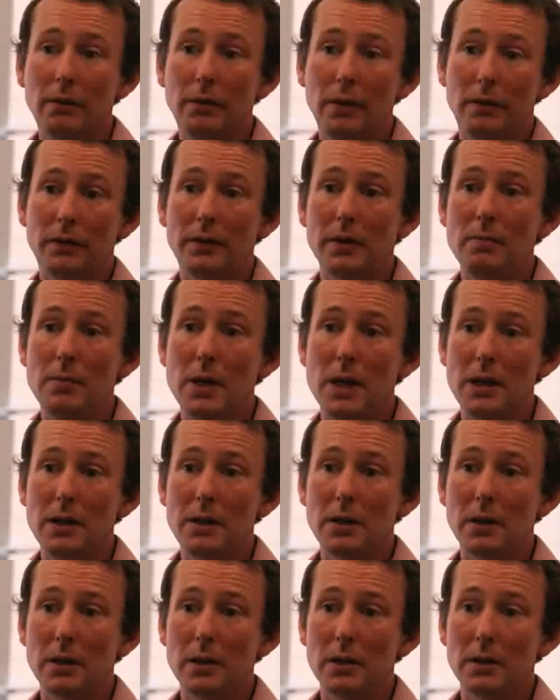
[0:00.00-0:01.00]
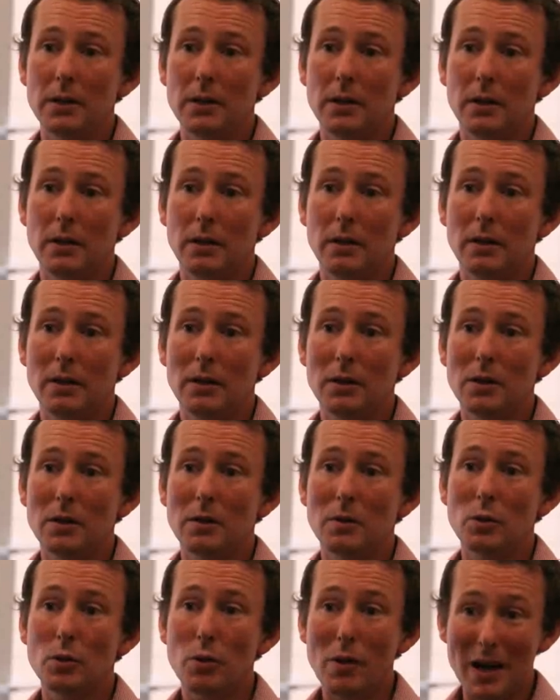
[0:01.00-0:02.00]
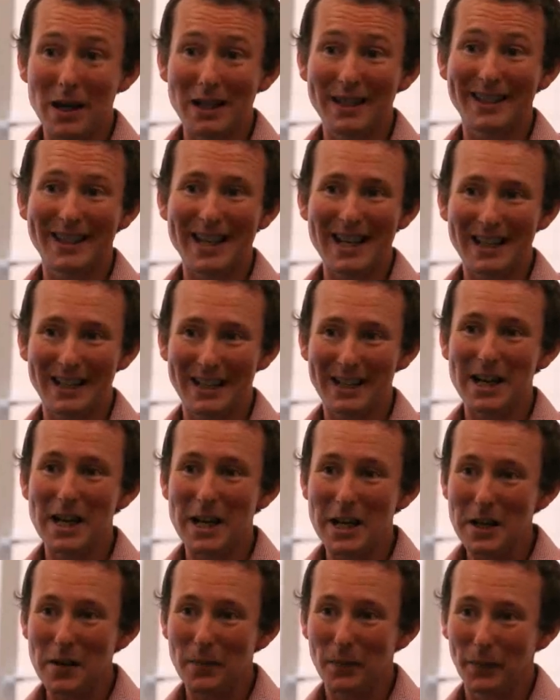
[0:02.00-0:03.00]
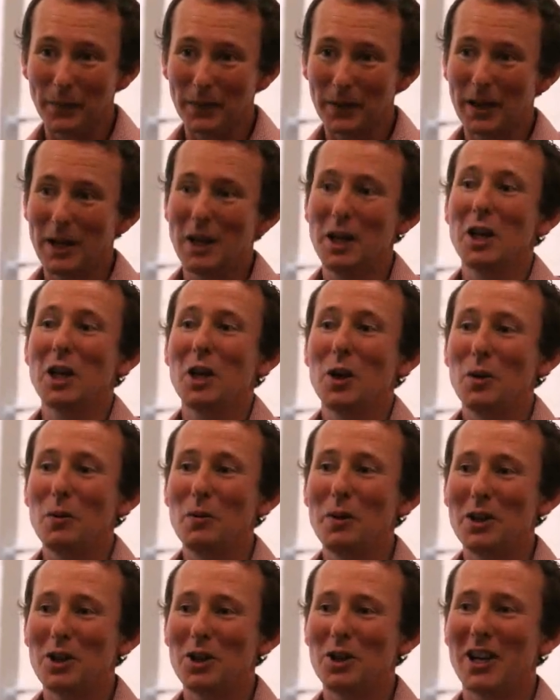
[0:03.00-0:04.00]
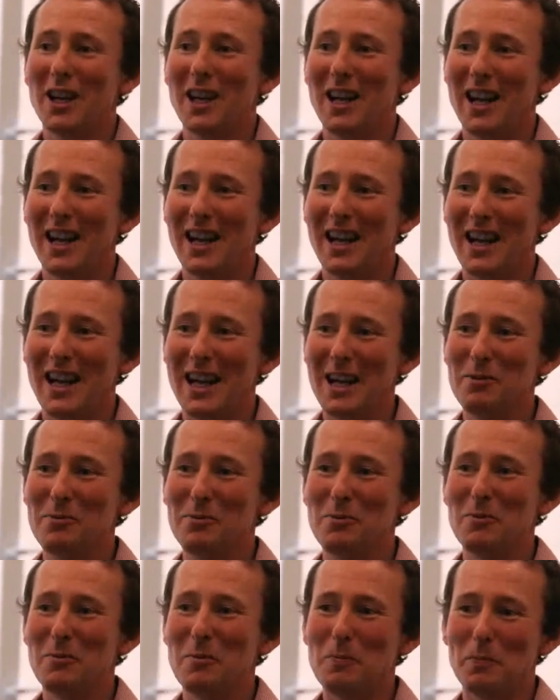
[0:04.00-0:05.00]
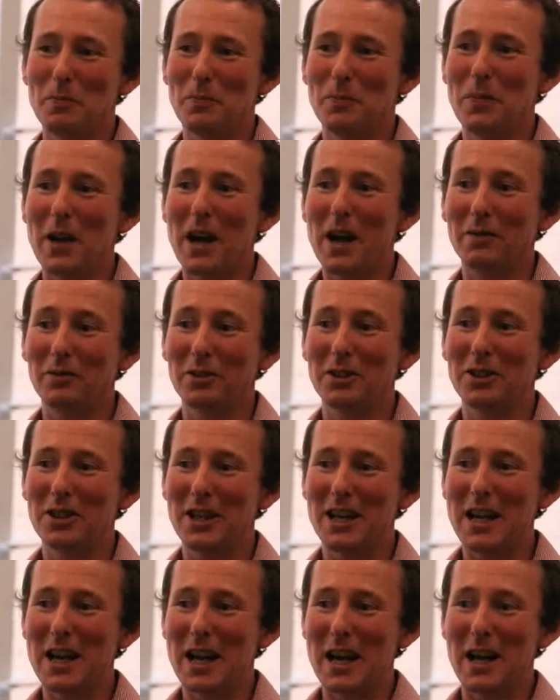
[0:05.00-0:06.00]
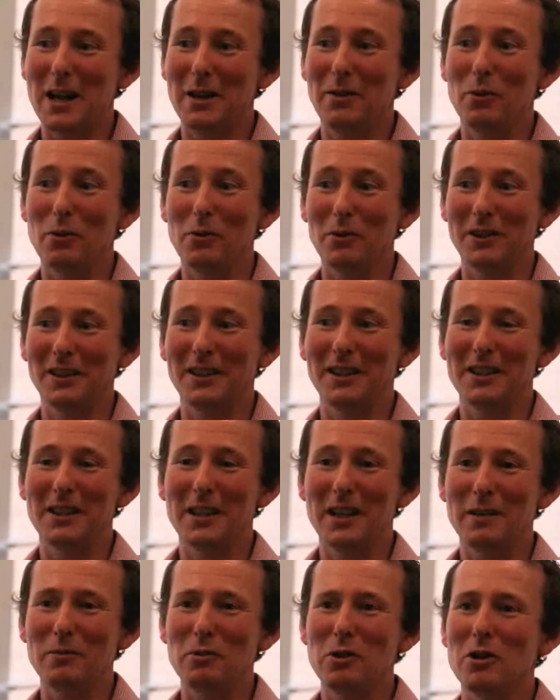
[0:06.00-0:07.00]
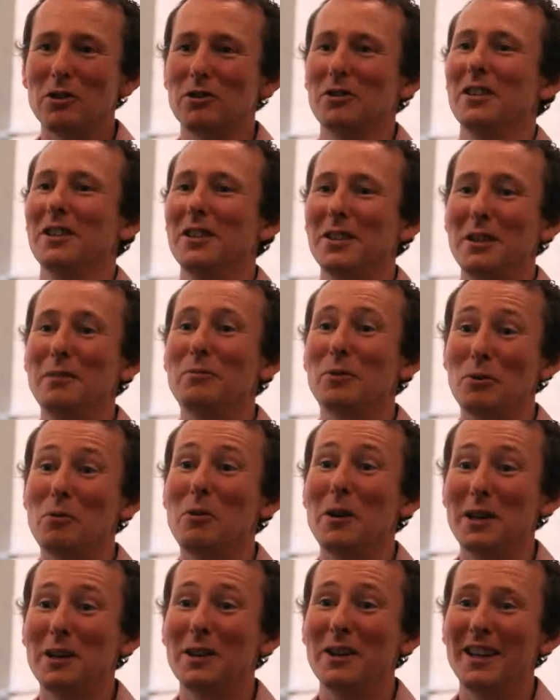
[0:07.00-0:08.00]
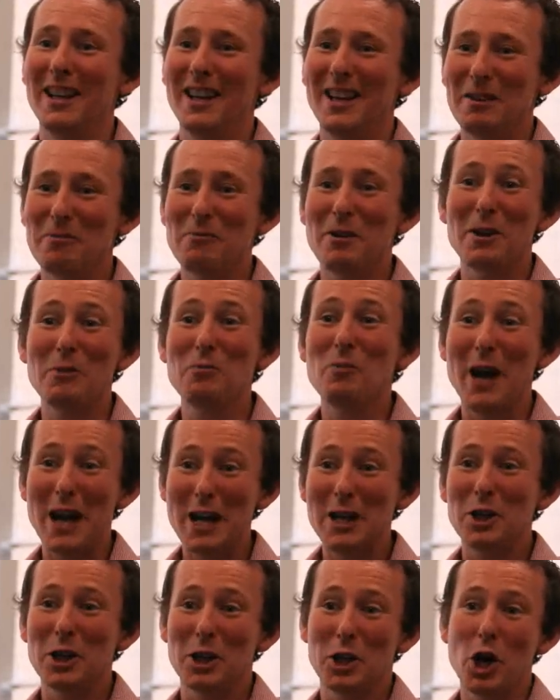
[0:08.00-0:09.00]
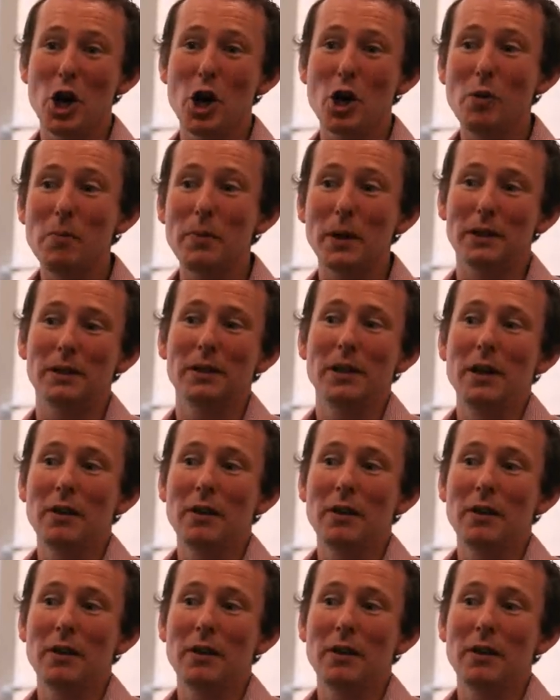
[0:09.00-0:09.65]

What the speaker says: 50 metres twice that day, which I have to say I thought at the time, gosh, this seems quite a way to go. But